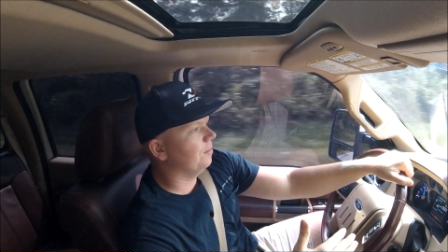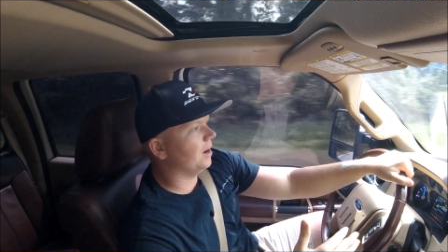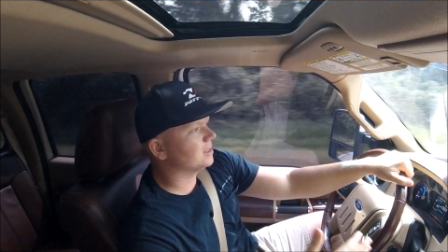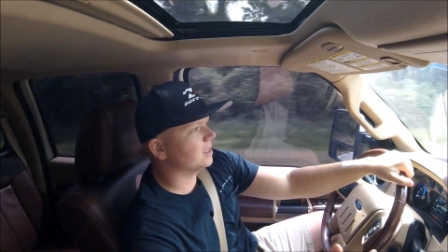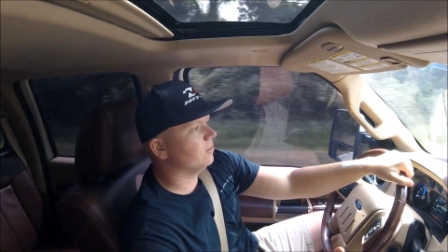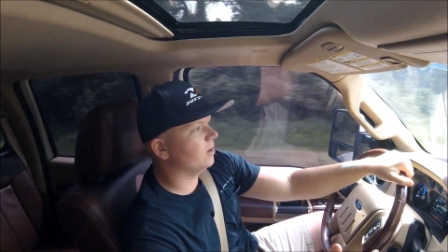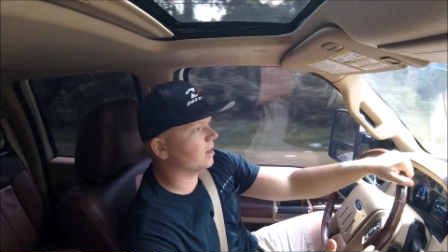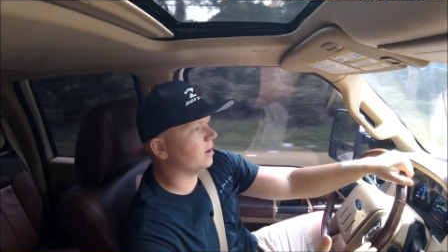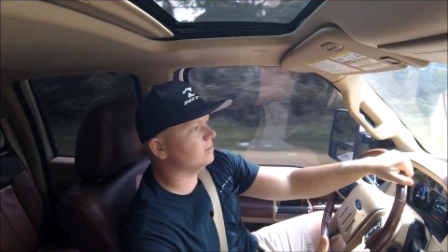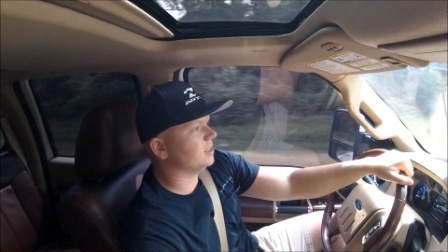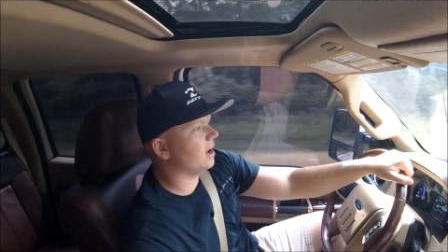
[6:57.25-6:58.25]
Basically what it
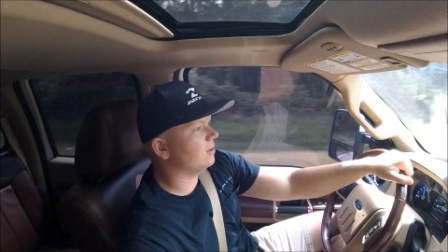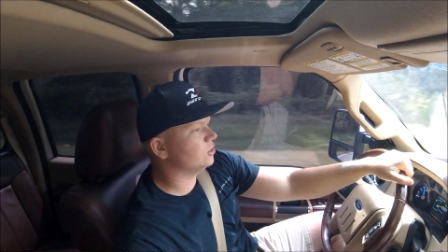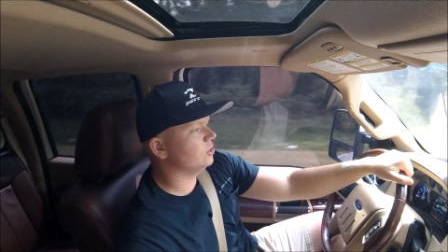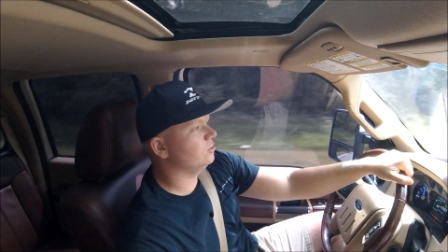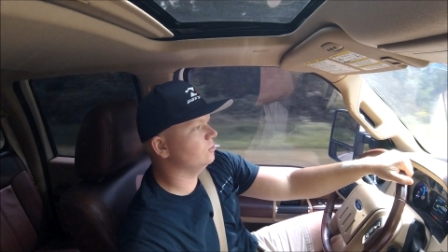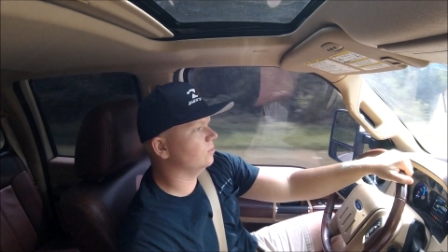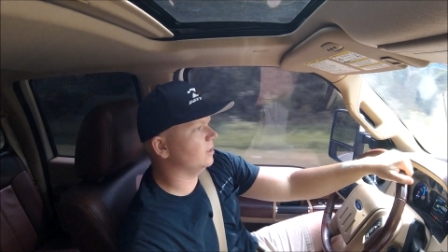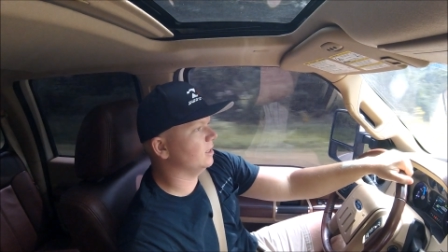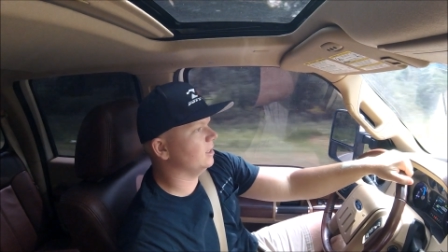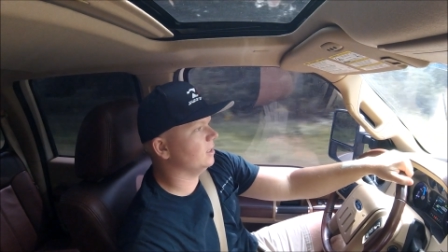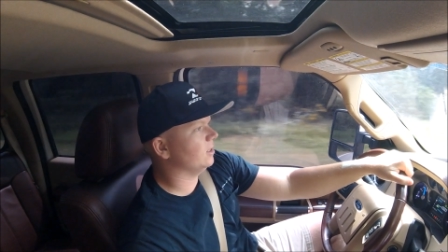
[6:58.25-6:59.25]
comes down to
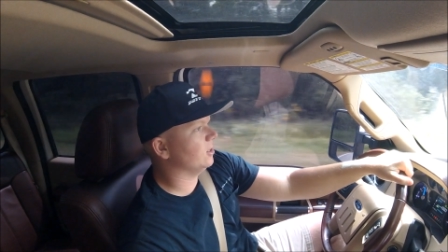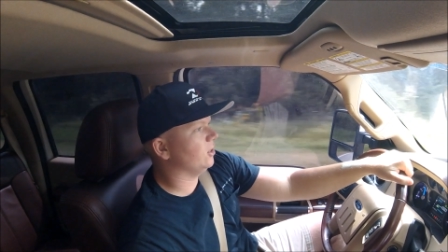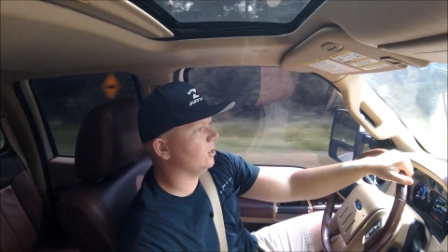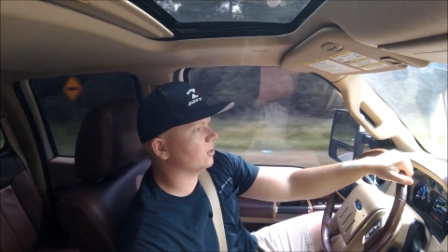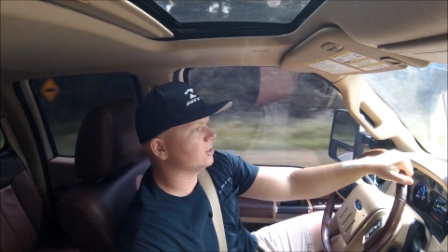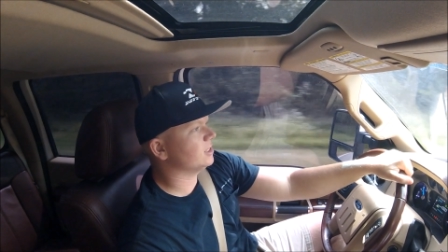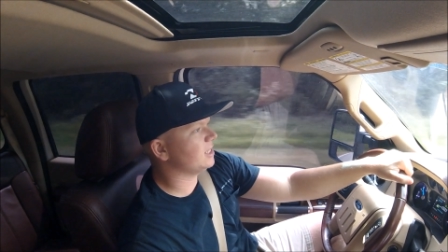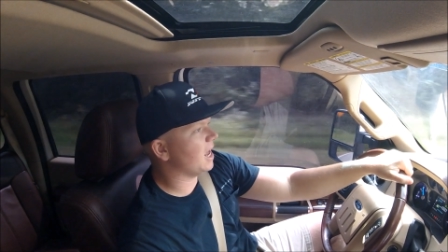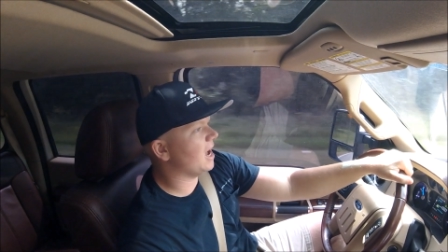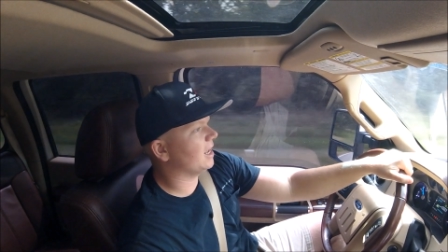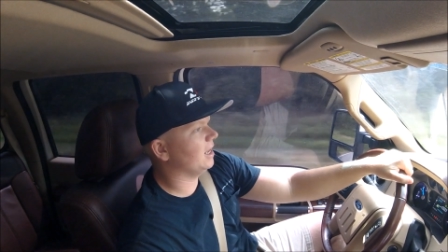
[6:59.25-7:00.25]
when you're
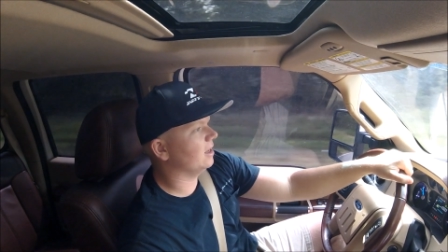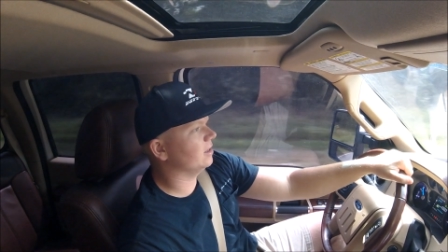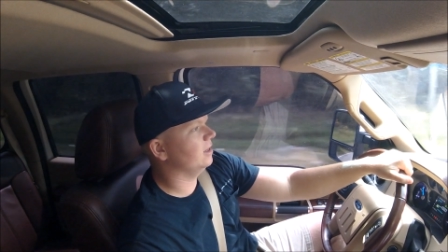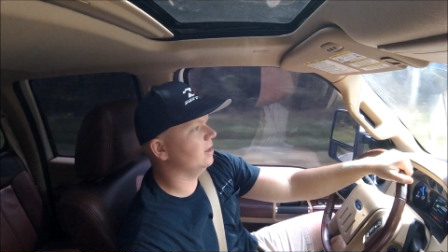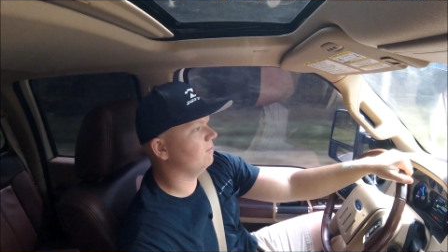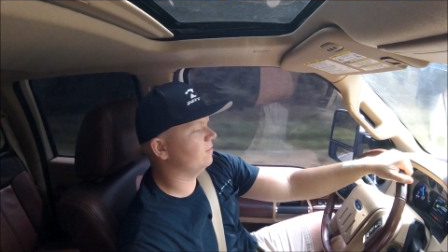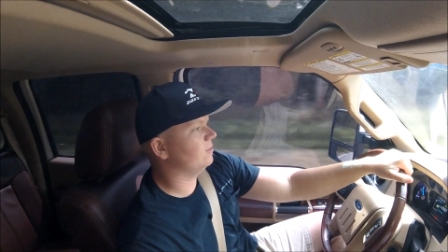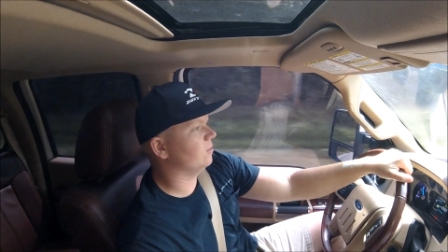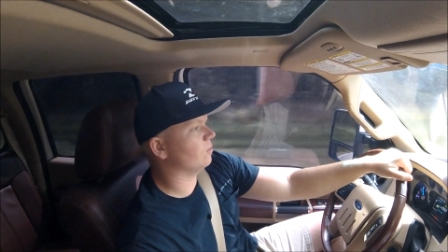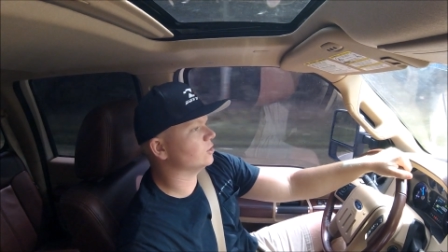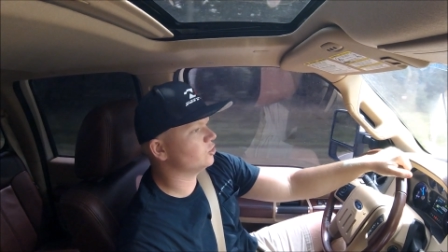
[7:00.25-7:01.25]
stacking a lift
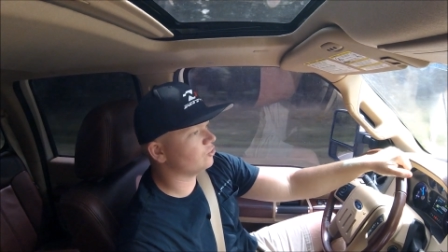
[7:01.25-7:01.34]
or